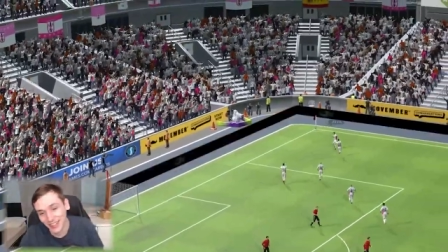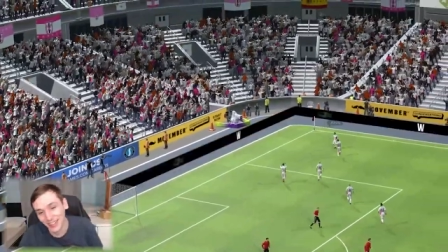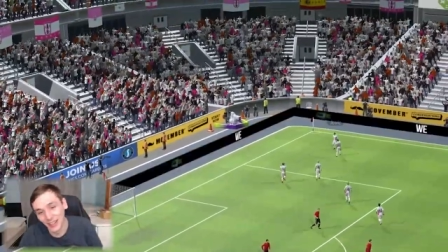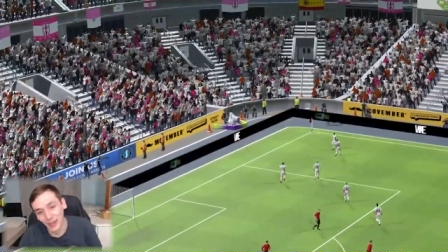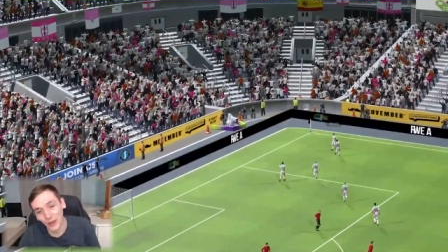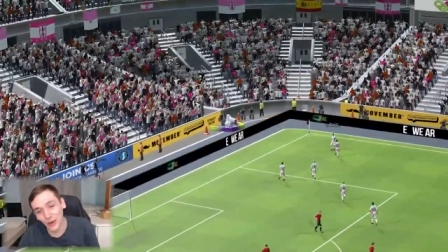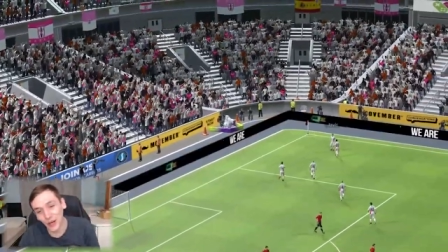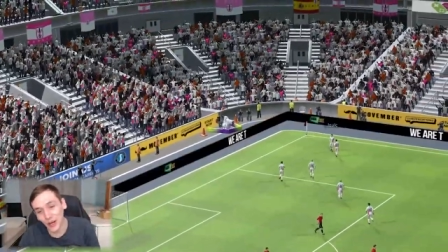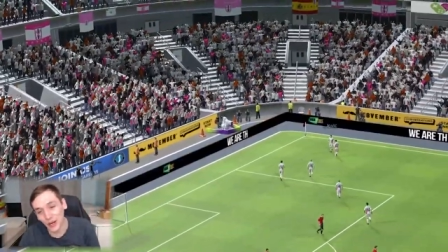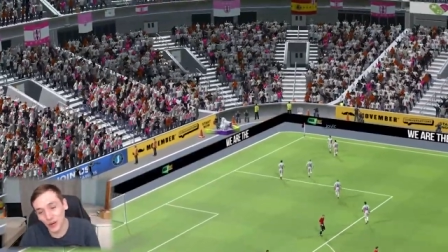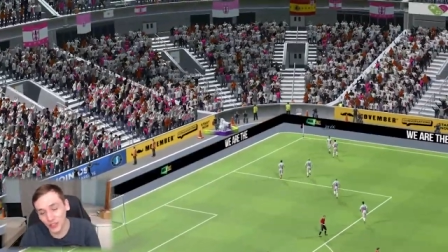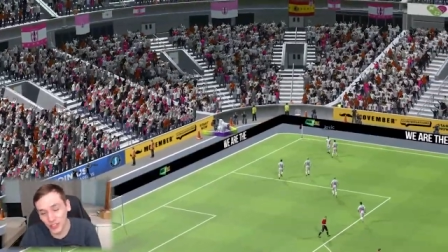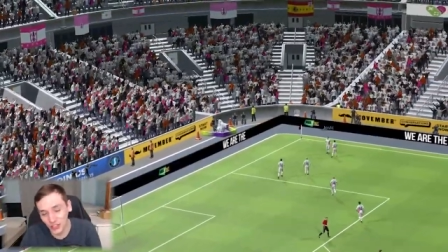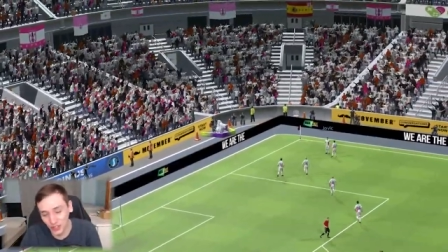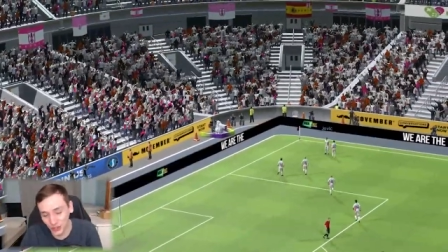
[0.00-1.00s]
Luka
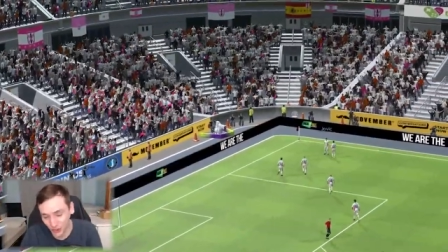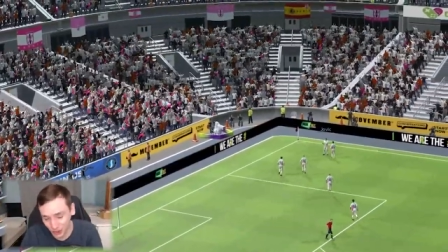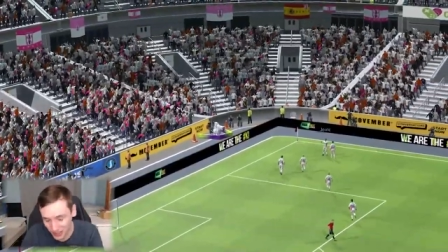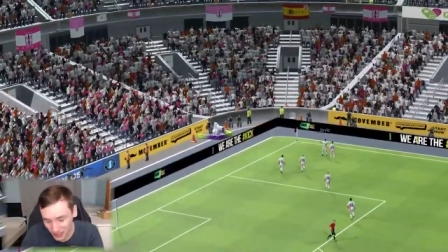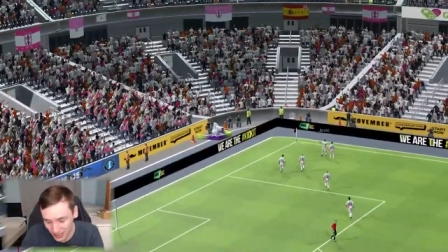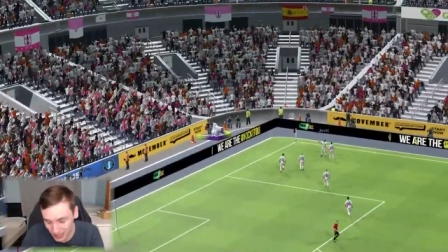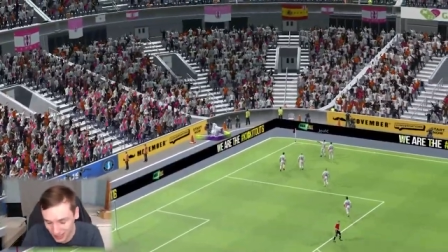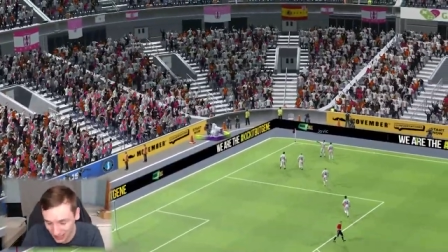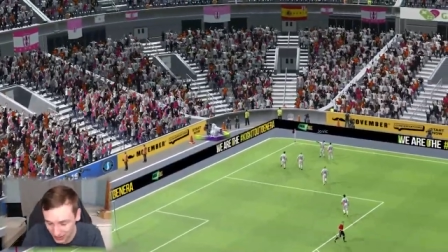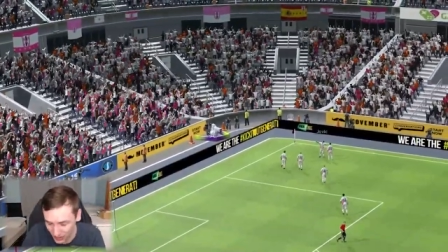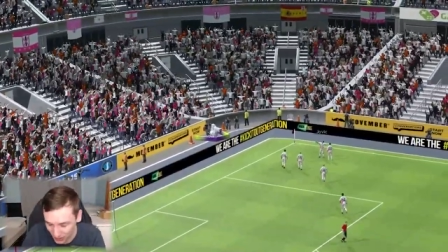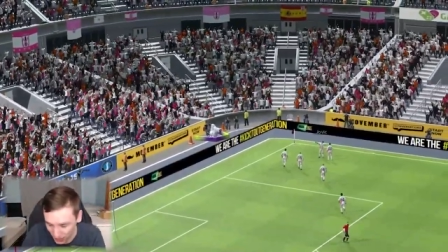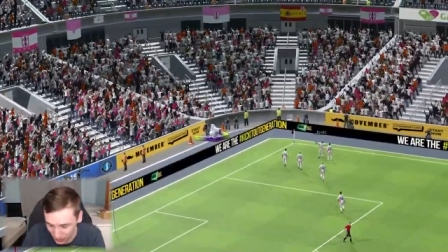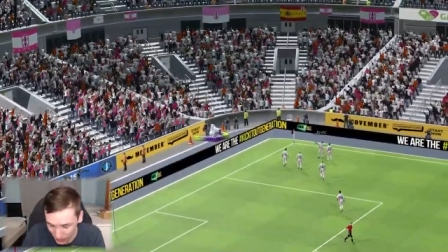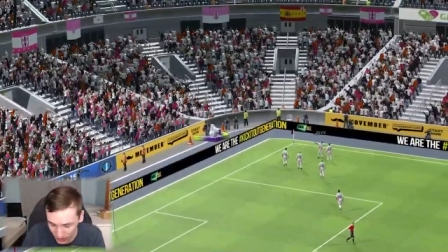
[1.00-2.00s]
Jovic is only sixth
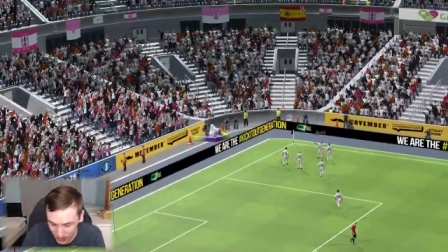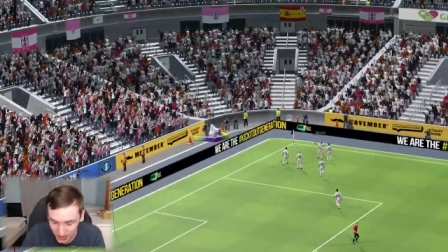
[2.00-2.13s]
goal of the